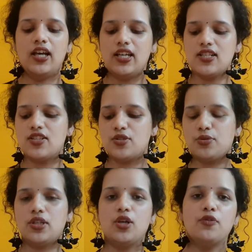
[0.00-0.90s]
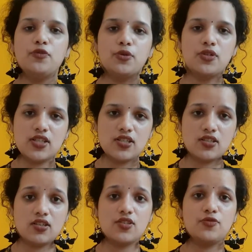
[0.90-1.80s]
is the story of four
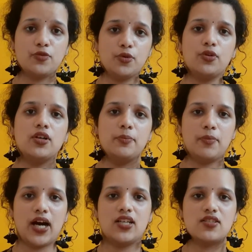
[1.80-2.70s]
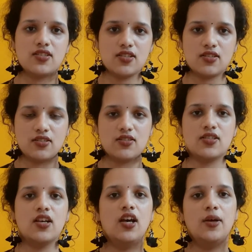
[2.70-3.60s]
sisters, four March sisters,